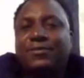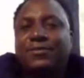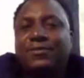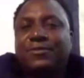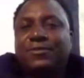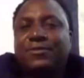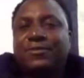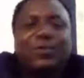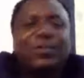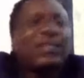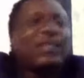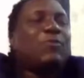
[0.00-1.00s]
you know,
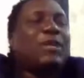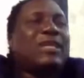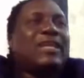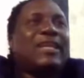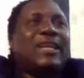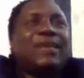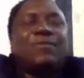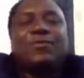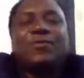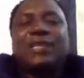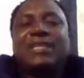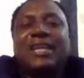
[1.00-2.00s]
they, they, when they
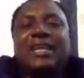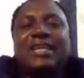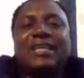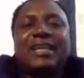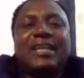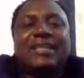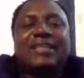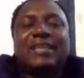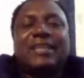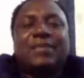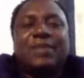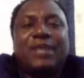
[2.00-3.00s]
came, when the early
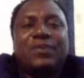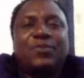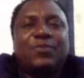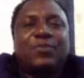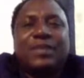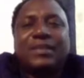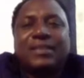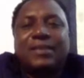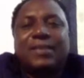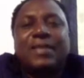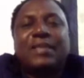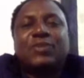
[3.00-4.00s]
guys came, early
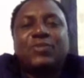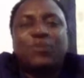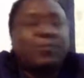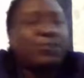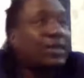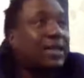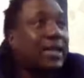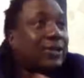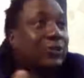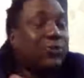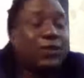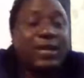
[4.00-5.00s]
Europeans came, and they mm. saw
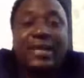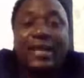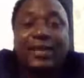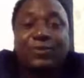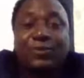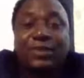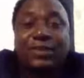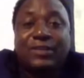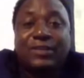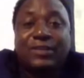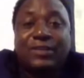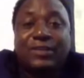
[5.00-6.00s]
Benin, I saw I saw
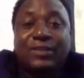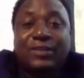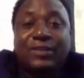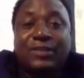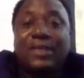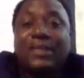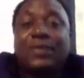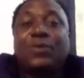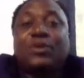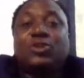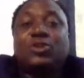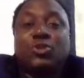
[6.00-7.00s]
a town.
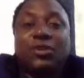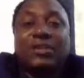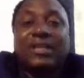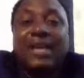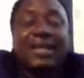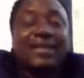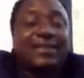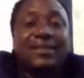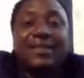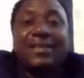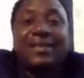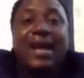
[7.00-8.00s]
Mm. They were shocked at
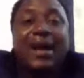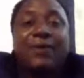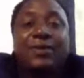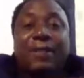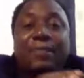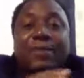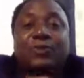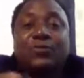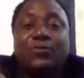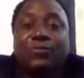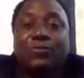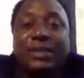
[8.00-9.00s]
how that
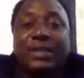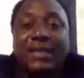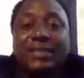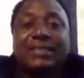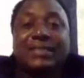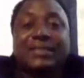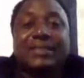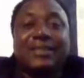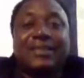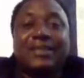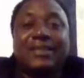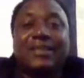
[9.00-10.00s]
place, Benin
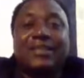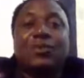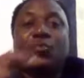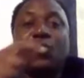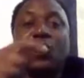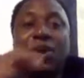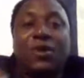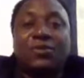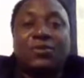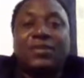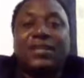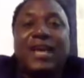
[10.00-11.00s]
City, the
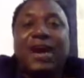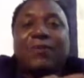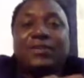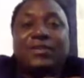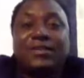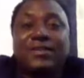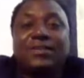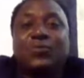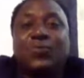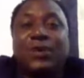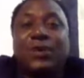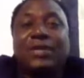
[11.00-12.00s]
walls, how the
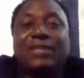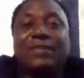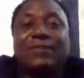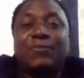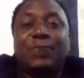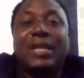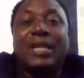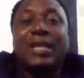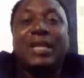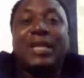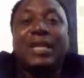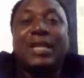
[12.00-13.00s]
streets were already
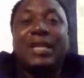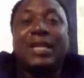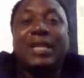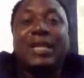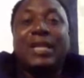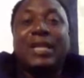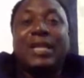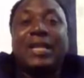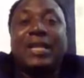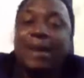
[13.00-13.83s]
well out